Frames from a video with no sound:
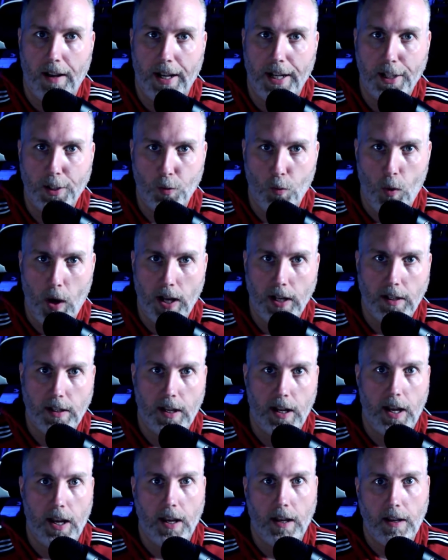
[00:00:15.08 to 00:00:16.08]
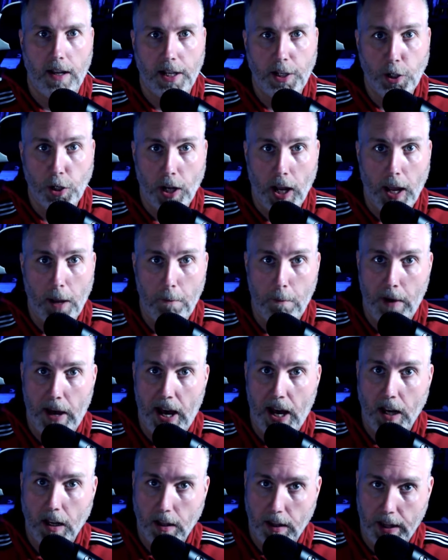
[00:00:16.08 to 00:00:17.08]
it's Wednesday and you came
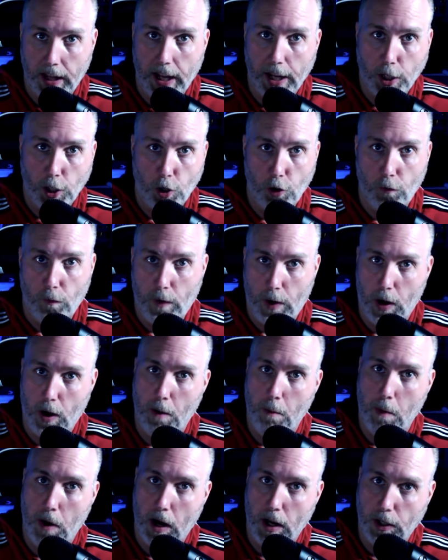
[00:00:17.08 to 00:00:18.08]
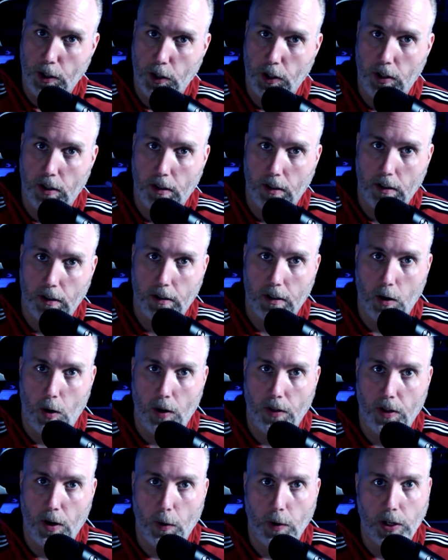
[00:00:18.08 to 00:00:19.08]
back. Thank you very much. So
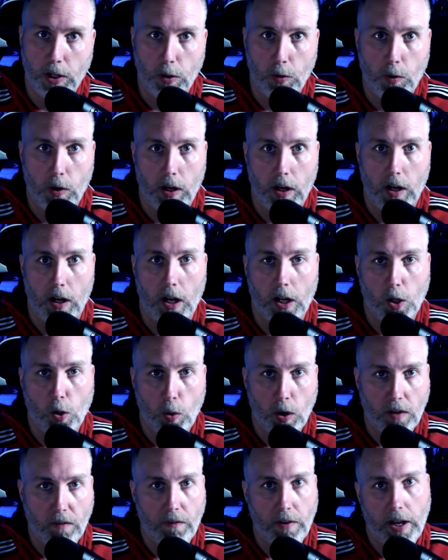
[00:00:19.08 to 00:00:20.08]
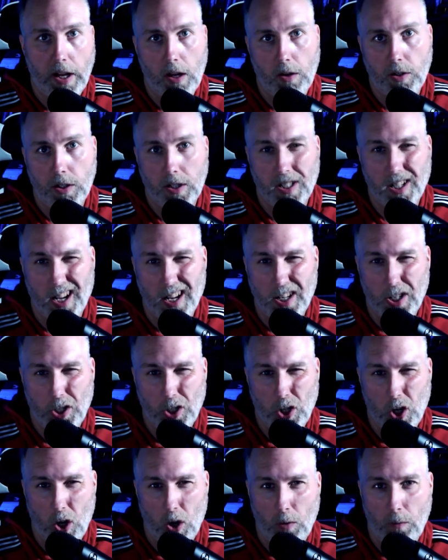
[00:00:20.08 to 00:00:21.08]
I thought we'd do a quick video just to kind of
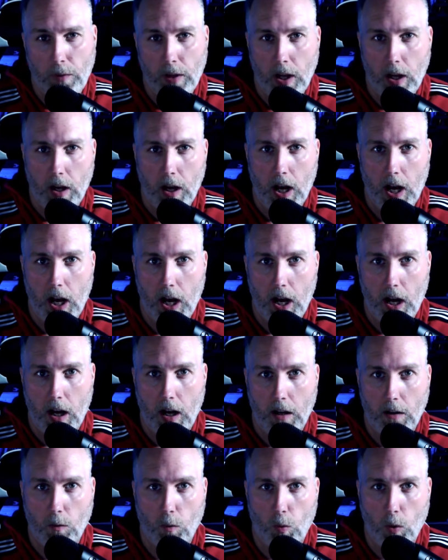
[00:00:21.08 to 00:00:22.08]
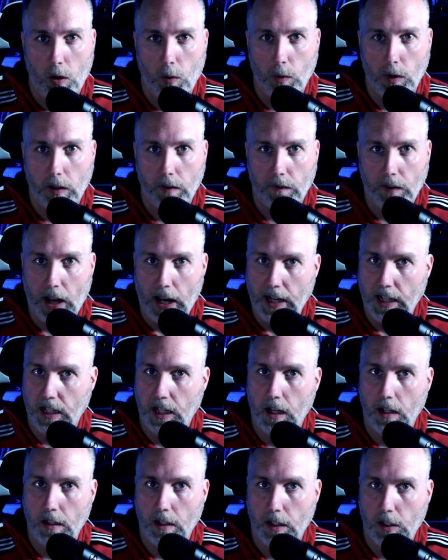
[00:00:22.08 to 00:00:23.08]
show what we've gotten
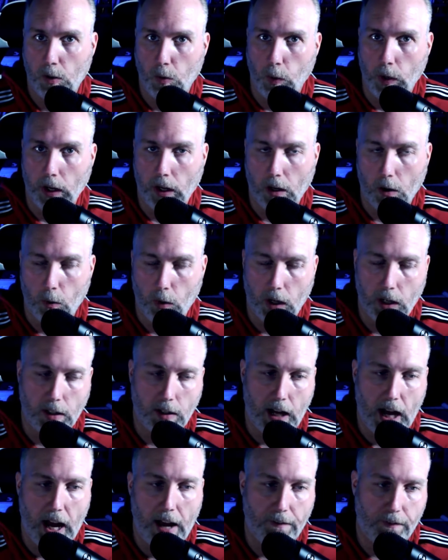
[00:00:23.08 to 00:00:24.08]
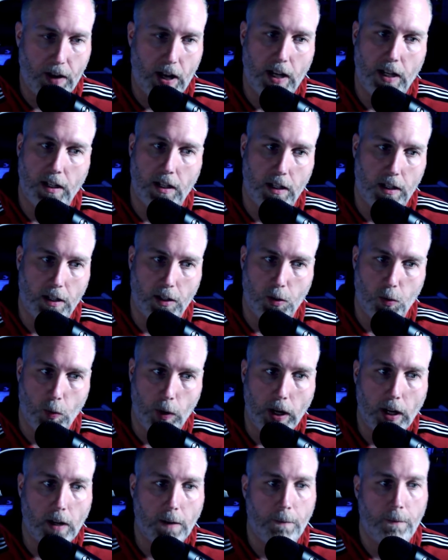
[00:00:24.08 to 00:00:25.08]
done this week or what I've gotten done this
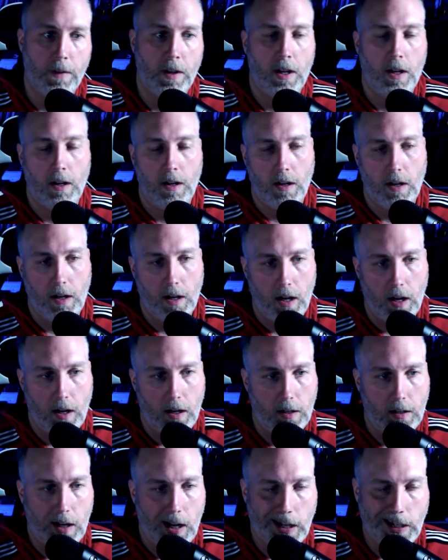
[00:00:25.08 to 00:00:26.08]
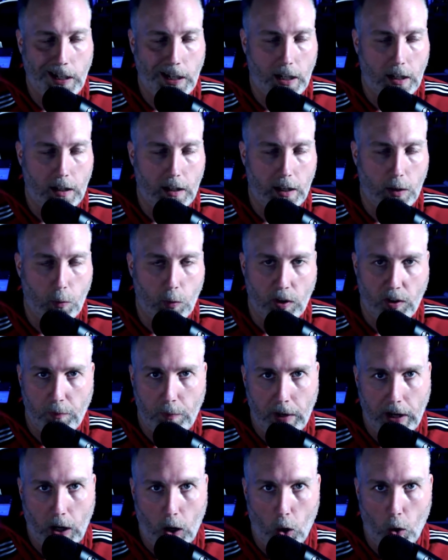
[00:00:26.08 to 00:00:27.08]
week. Ideally, it would have
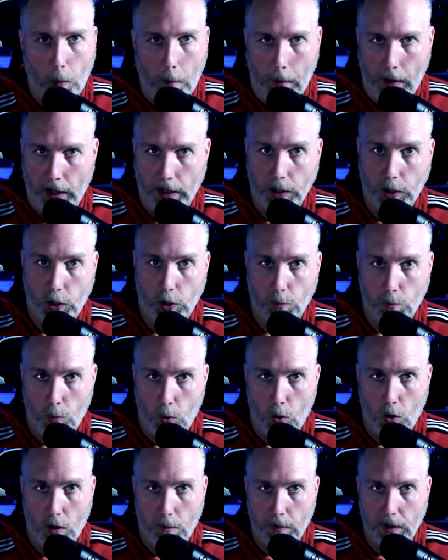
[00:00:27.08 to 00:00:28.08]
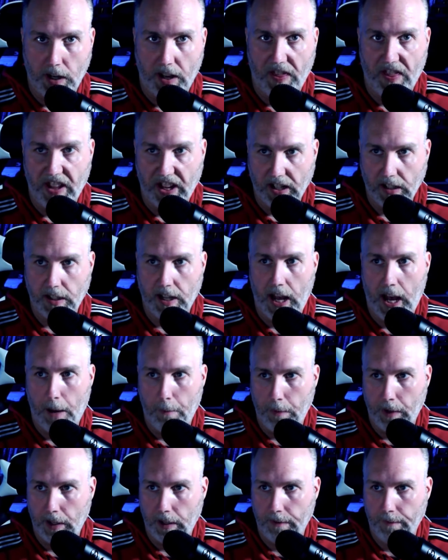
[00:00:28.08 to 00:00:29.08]
been a whole bunch more, but things
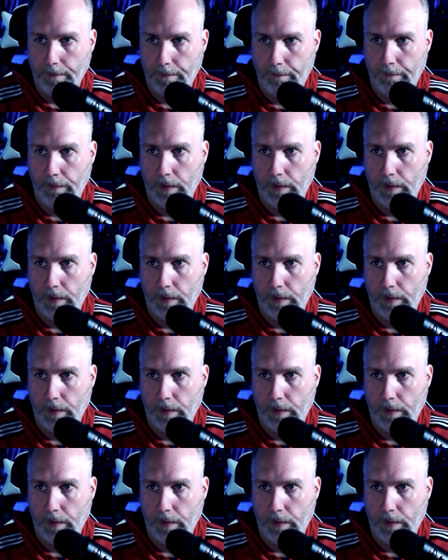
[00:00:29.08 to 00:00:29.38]
happen.